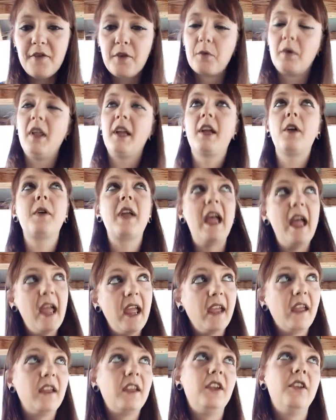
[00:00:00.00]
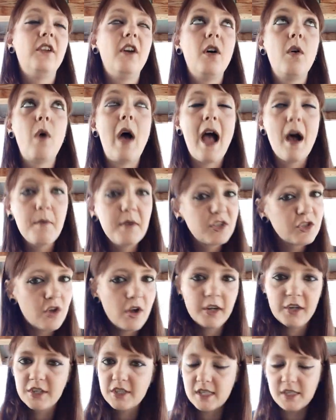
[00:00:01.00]
And we're like, okay, how much
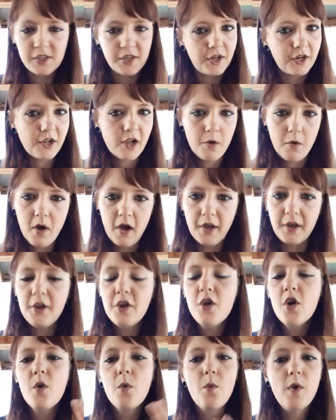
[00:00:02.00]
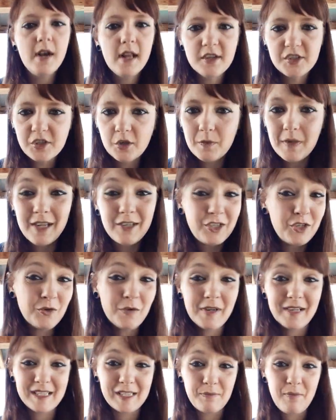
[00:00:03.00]
longer is this going to go on? What else are we to
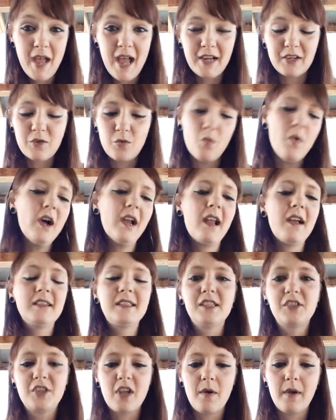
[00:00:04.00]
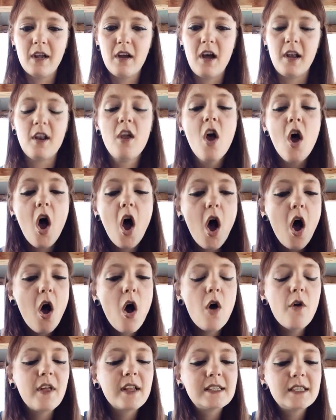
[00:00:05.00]
expect? What else is going on?
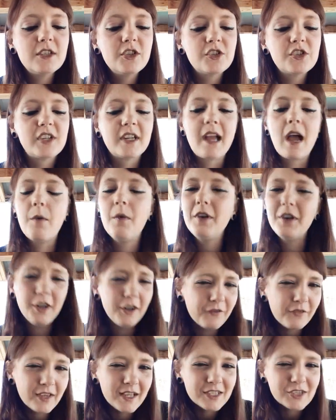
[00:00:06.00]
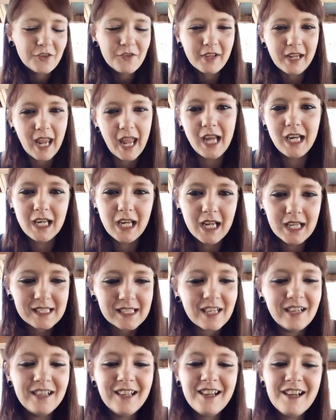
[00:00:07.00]
Oh, that's interesting. I wonder if these are the candidates.
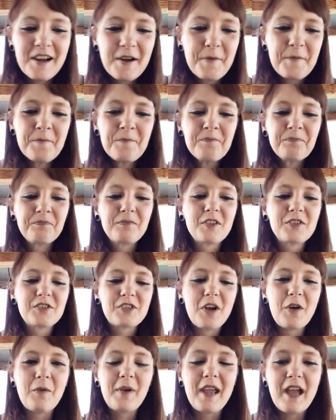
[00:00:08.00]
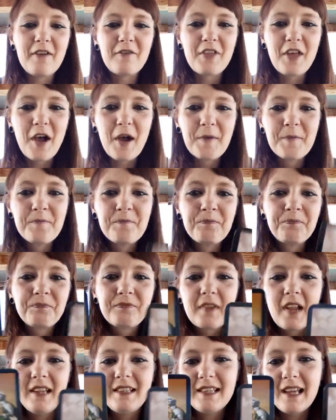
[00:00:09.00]
So we have
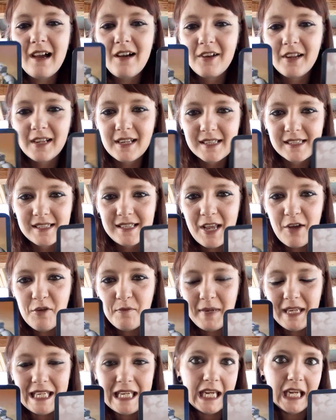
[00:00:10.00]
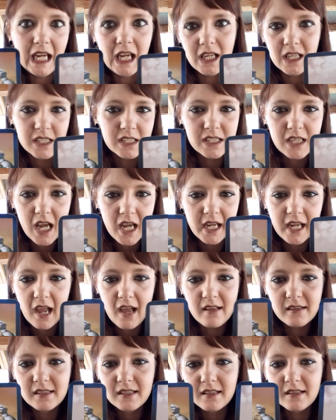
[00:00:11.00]
I doubt it, because they would be kings, I
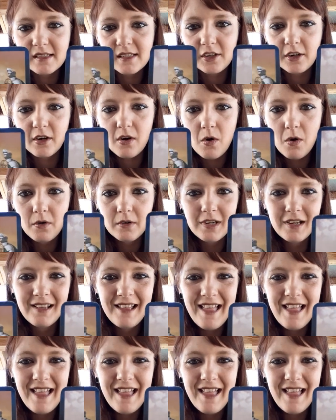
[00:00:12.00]
guess, because they're old.